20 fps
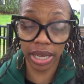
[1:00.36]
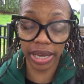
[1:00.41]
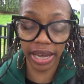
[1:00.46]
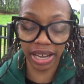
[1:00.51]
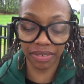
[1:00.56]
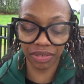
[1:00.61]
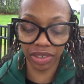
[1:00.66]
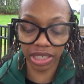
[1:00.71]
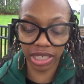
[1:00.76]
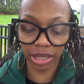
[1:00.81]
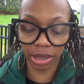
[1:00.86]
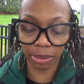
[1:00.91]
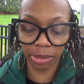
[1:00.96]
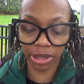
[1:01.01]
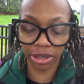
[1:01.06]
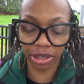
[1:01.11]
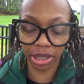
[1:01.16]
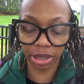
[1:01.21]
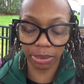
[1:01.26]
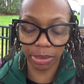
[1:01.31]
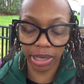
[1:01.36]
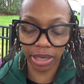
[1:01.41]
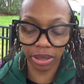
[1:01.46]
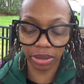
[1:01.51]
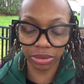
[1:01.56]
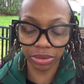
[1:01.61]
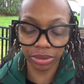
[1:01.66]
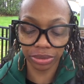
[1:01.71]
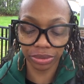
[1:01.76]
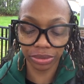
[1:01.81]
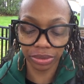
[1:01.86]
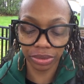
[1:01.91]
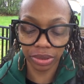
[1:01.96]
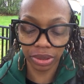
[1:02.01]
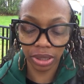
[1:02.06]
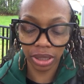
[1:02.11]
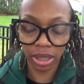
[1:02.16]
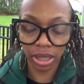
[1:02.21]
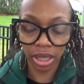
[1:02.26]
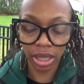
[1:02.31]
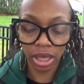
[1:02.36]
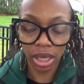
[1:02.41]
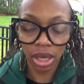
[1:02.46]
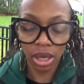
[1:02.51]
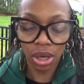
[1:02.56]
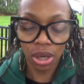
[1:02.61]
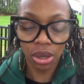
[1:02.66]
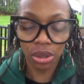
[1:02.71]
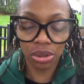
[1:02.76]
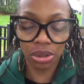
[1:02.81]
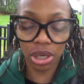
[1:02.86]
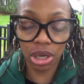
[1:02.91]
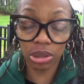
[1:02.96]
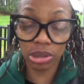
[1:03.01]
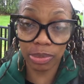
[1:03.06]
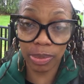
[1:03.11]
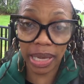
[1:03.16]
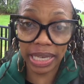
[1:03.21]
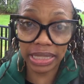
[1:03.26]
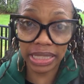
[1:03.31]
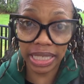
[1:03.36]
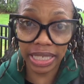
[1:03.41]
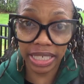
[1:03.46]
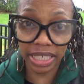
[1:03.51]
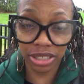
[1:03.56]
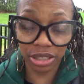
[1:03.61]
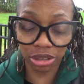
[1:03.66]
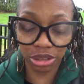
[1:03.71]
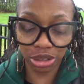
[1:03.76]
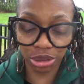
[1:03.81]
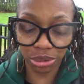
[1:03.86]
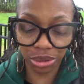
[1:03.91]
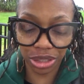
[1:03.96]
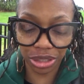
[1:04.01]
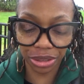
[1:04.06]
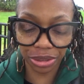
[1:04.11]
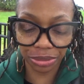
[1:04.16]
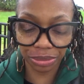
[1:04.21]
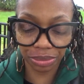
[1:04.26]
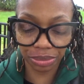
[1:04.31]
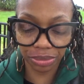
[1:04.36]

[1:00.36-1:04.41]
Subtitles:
African-American male who goes by Tez the Jr.